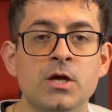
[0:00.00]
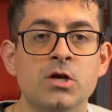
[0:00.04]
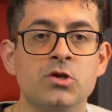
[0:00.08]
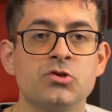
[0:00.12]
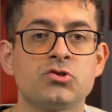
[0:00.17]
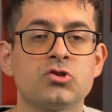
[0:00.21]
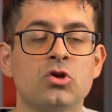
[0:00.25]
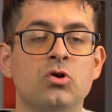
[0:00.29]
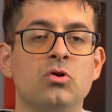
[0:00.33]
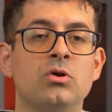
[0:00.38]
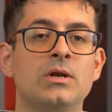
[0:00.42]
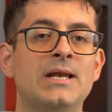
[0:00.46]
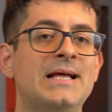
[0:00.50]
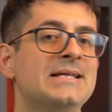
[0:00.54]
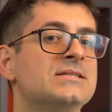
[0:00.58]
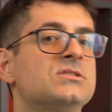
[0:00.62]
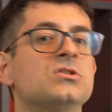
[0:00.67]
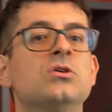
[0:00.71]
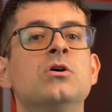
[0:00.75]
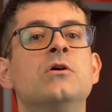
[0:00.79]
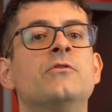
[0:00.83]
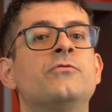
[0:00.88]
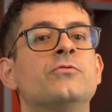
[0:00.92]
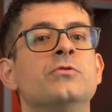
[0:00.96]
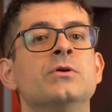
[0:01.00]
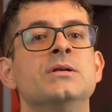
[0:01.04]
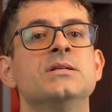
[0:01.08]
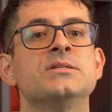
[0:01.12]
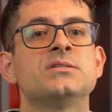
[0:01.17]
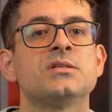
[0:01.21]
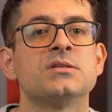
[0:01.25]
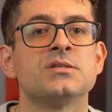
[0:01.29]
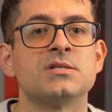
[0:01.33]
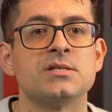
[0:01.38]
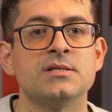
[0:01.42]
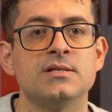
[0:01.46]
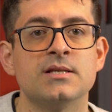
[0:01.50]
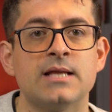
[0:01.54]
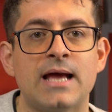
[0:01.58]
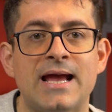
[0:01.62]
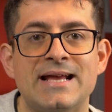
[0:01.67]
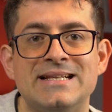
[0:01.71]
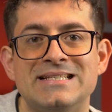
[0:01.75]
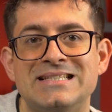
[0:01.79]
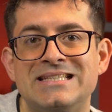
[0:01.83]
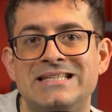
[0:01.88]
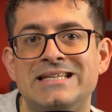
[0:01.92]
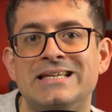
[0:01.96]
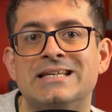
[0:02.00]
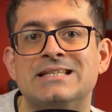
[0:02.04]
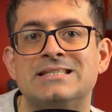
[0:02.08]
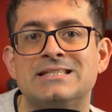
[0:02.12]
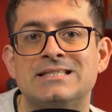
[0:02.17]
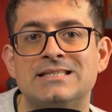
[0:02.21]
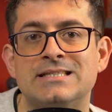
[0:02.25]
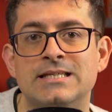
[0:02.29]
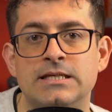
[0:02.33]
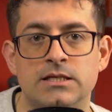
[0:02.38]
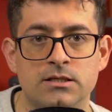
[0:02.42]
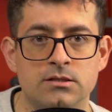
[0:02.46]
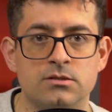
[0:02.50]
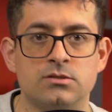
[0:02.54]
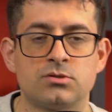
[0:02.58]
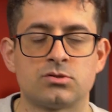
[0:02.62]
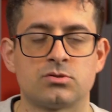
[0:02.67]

So let's go for instance in NTSC,